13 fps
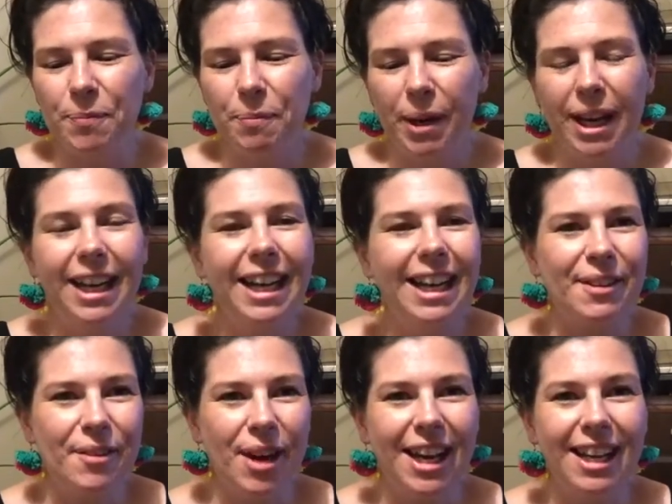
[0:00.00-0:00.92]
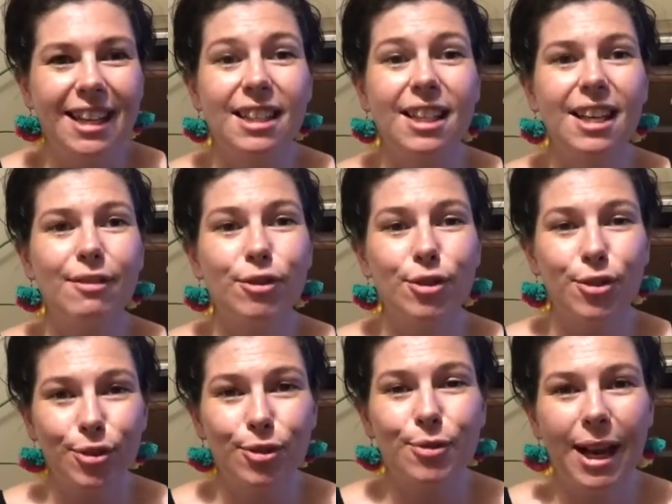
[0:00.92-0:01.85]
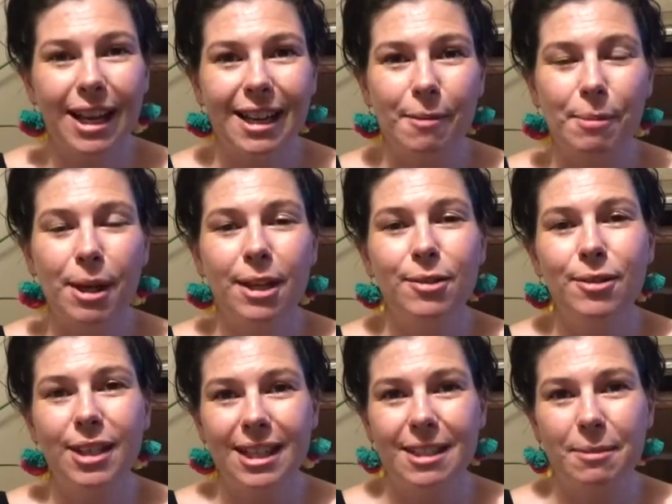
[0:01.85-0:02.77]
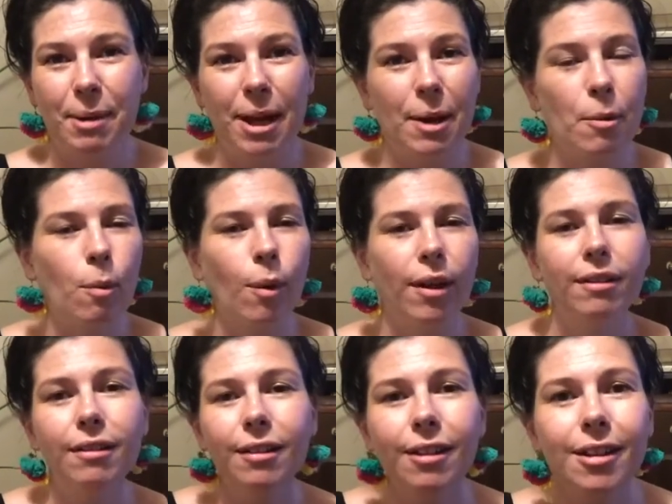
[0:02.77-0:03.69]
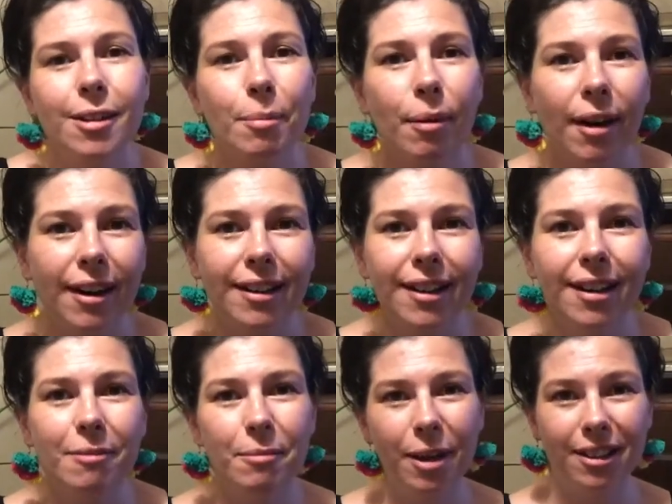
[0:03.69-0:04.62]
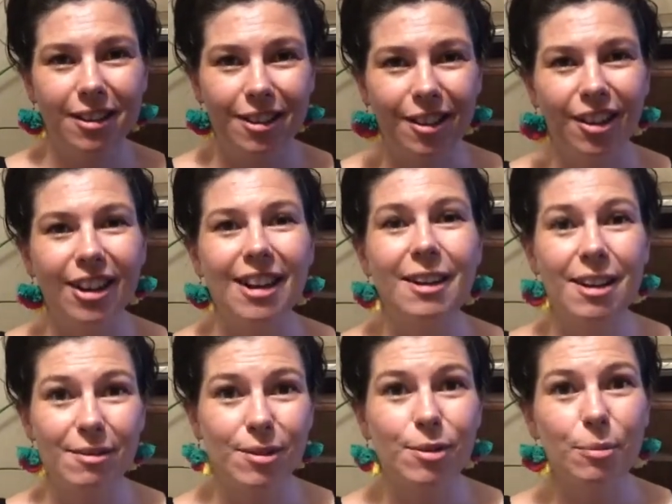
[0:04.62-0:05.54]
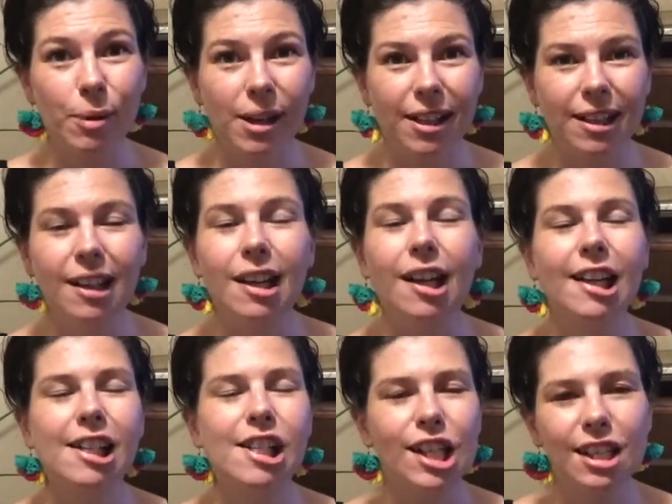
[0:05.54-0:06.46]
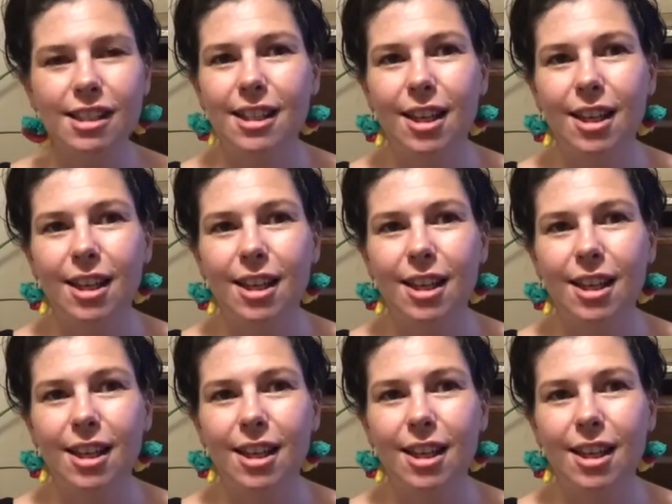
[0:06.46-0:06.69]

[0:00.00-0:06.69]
but anyway, if you do wake up and you need to pee, whether or not you're pregnant, but you know, if you're pregnant, just